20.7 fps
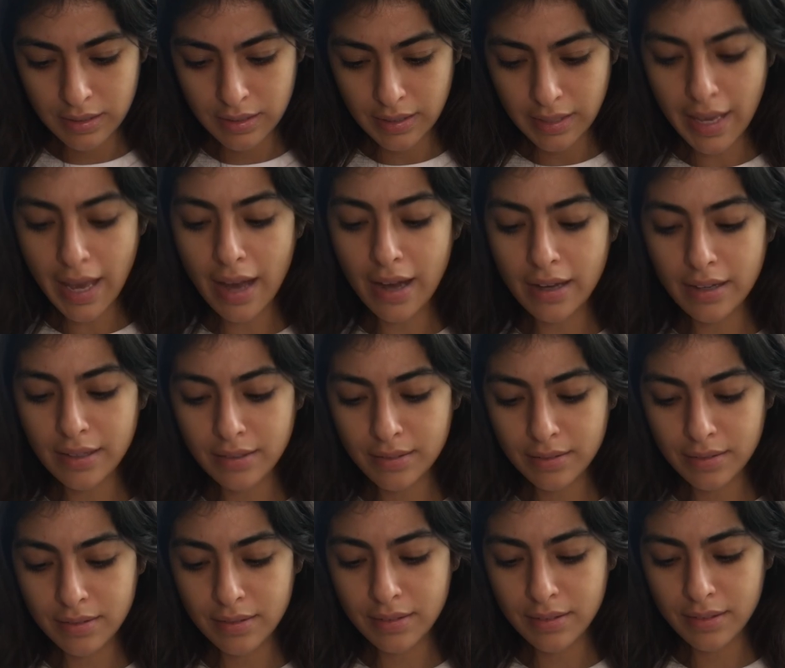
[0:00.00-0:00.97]
Yeah,
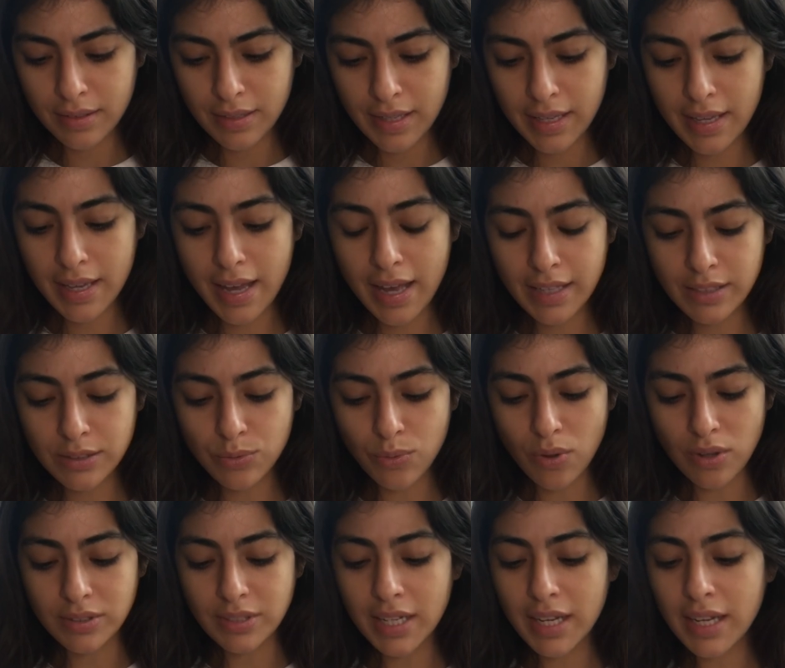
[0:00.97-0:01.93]
it has
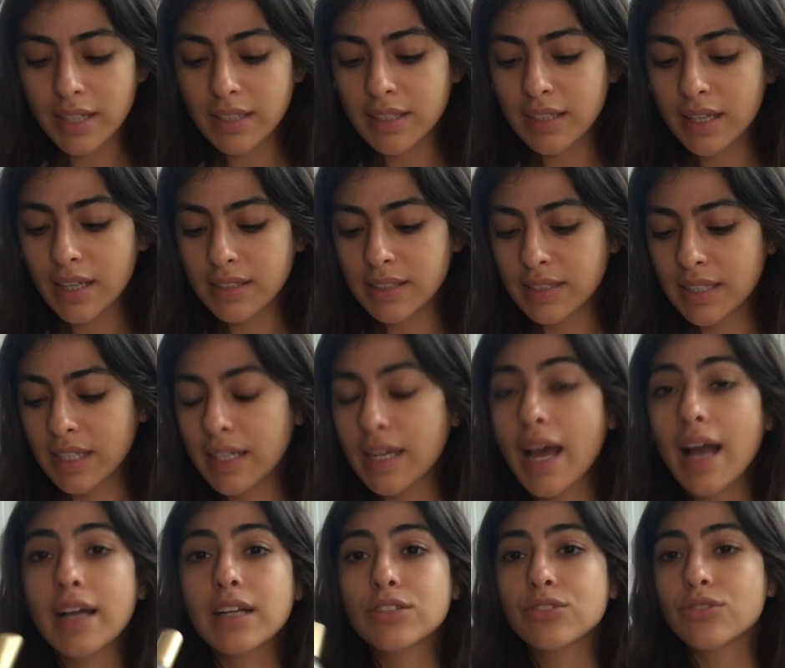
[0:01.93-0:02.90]
walnut seed
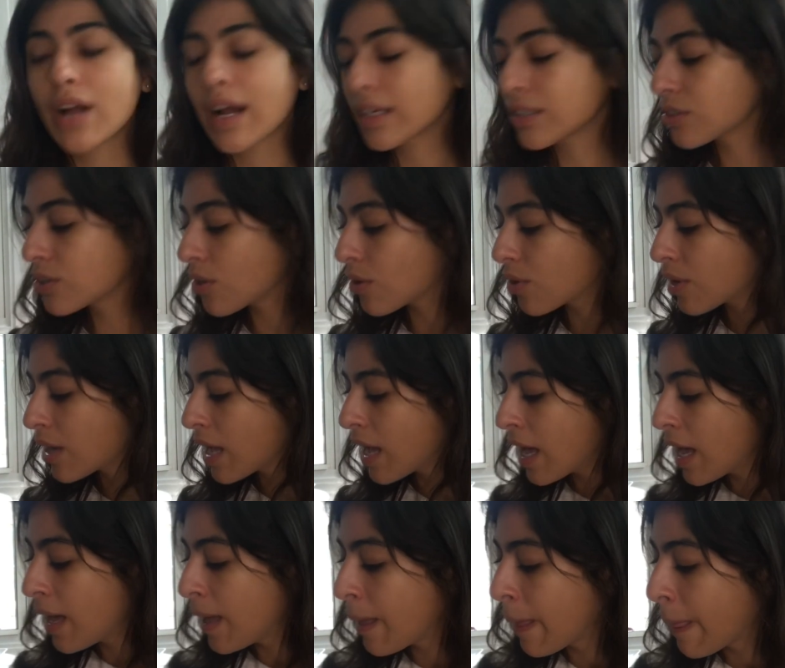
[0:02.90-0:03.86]
extract. So
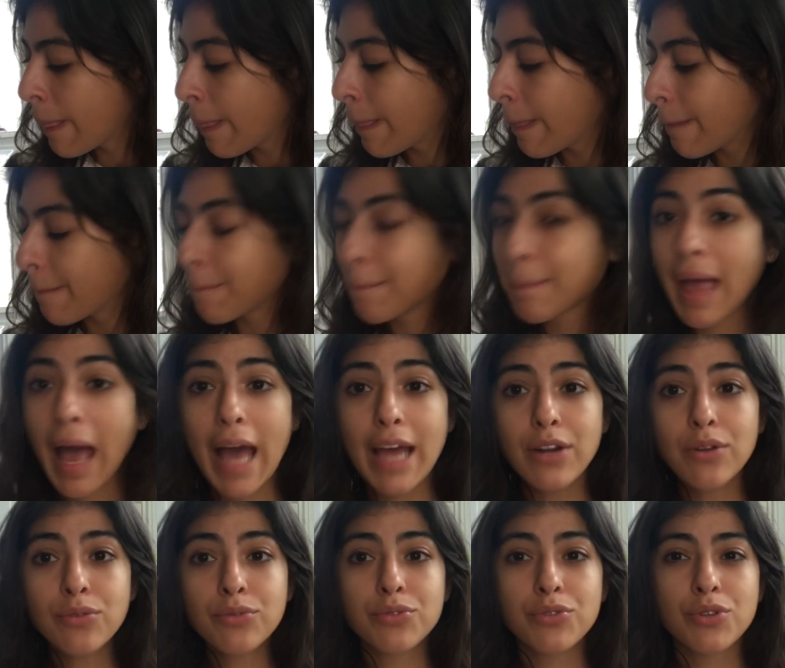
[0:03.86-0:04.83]
I
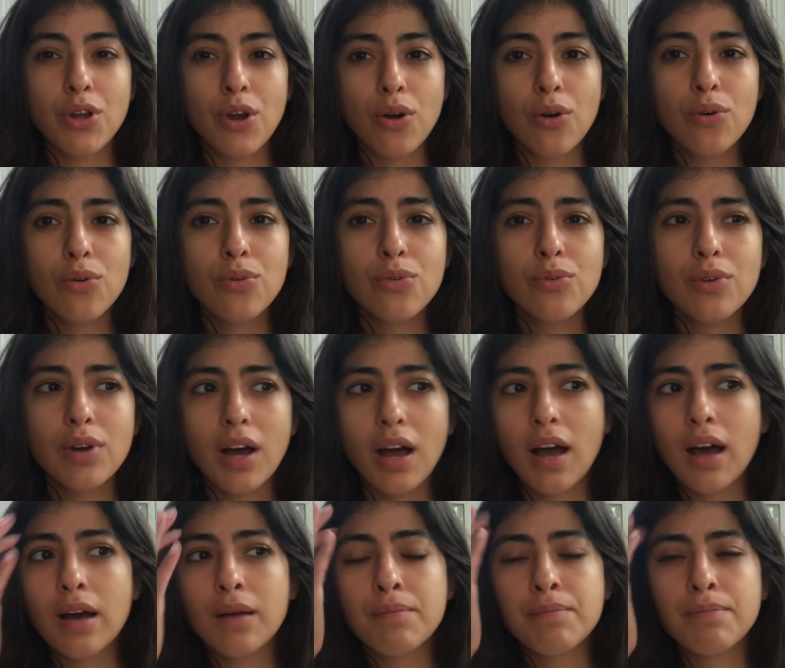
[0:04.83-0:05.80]
don't know.
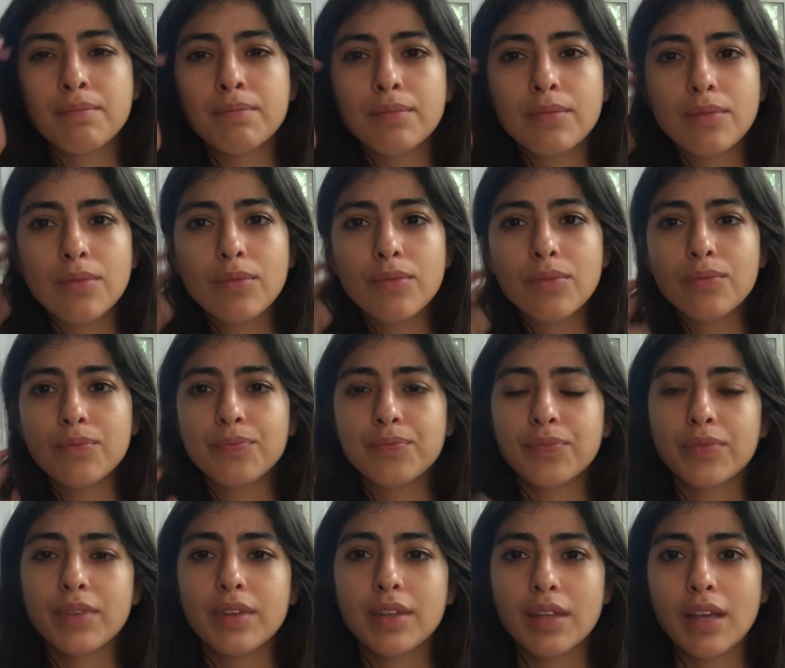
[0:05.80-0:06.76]

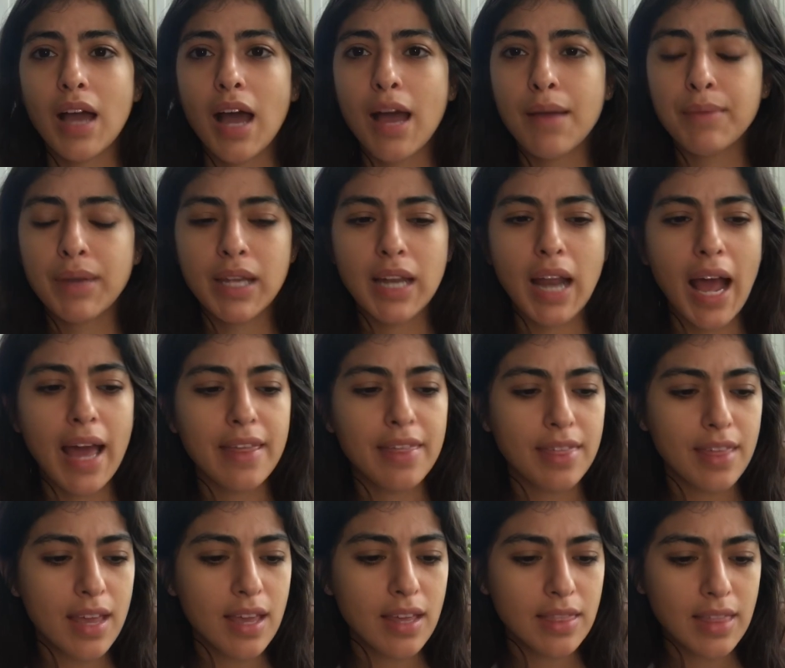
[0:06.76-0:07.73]
I mean, I
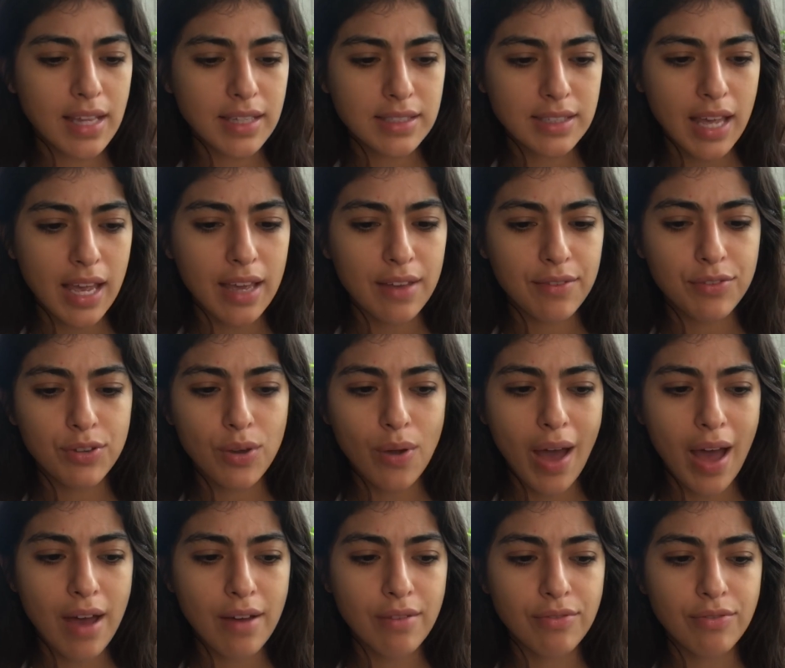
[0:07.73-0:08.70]
think they say if you
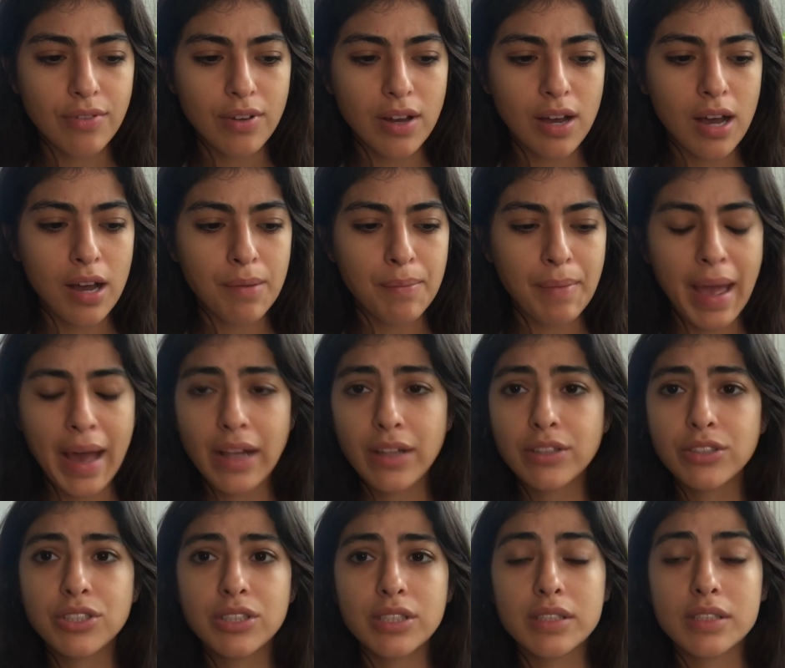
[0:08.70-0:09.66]
have
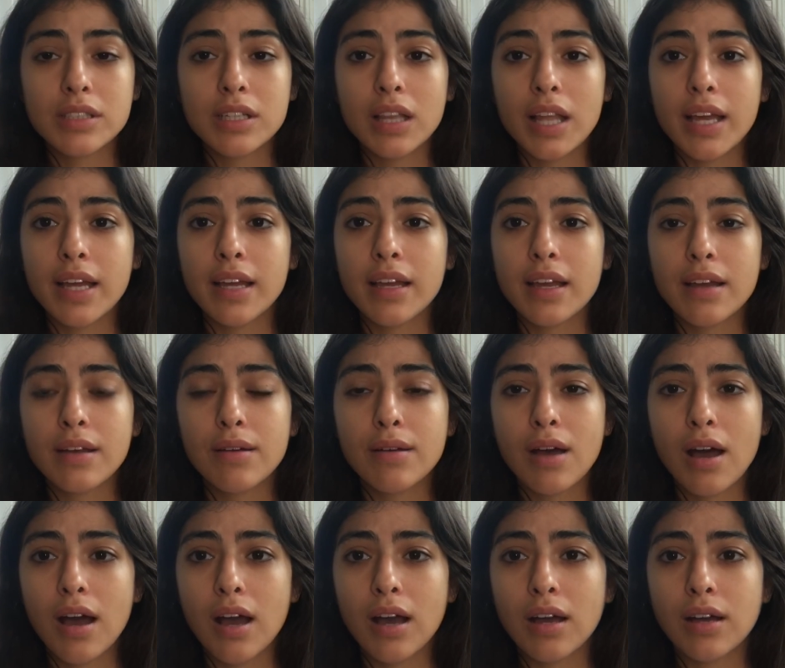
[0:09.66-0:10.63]
allergies to like
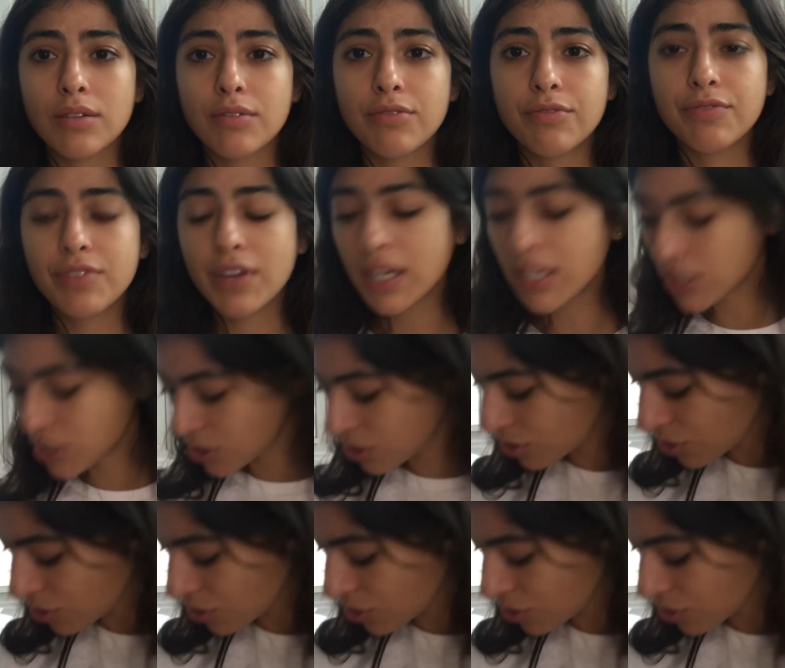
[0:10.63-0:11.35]
fish,